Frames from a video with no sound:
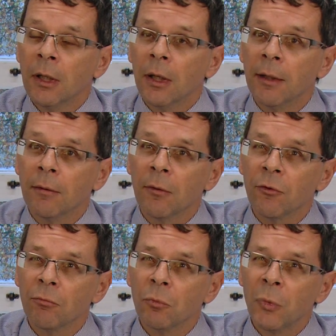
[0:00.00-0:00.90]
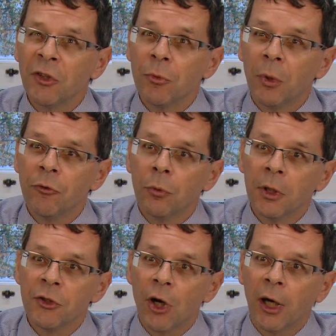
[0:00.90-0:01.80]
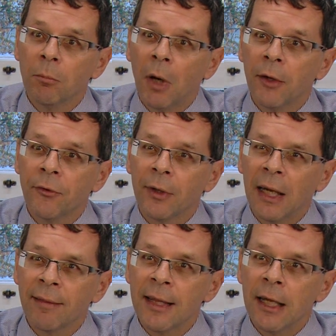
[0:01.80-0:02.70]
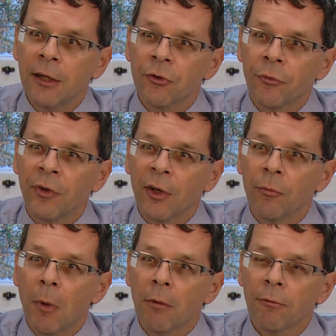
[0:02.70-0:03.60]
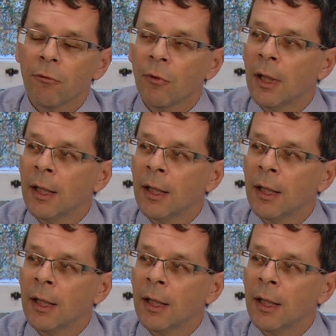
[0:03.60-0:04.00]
And when she went to a childminder at the age of 6 months,